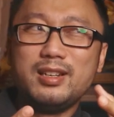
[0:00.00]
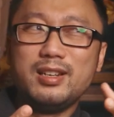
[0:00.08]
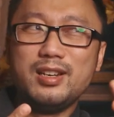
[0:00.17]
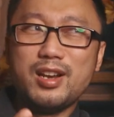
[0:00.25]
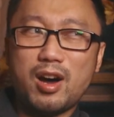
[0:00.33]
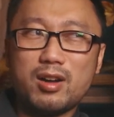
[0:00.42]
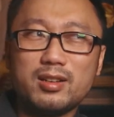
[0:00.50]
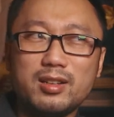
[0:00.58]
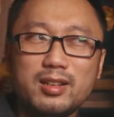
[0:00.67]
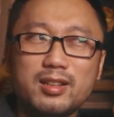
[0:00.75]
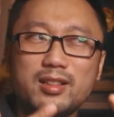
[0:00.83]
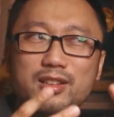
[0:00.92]
not
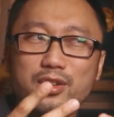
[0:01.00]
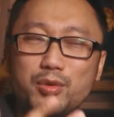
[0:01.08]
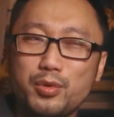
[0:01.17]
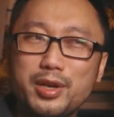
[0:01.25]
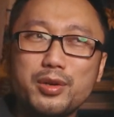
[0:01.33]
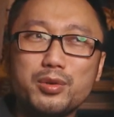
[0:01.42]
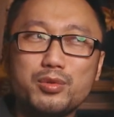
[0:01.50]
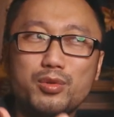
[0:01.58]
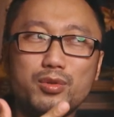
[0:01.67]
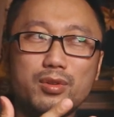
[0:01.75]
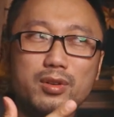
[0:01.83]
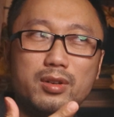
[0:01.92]
the real